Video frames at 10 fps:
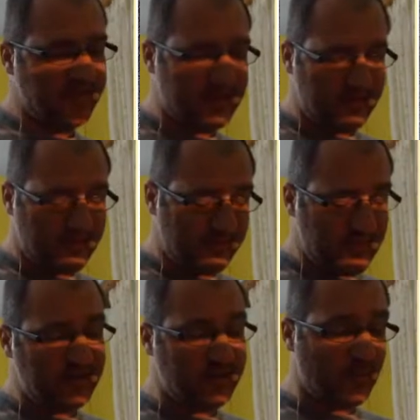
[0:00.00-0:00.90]

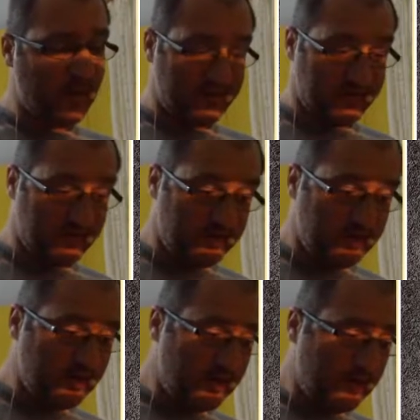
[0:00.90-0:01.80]
then there
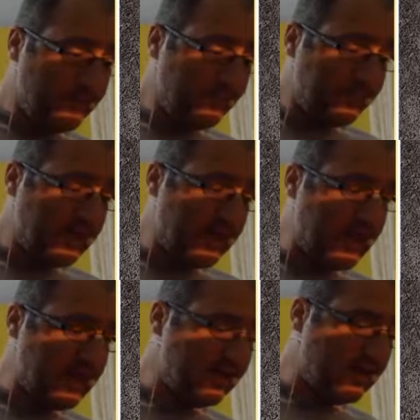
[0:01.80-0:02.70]
wasn't,
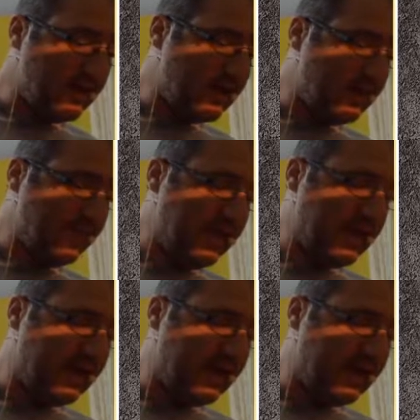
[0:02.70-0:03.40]
and it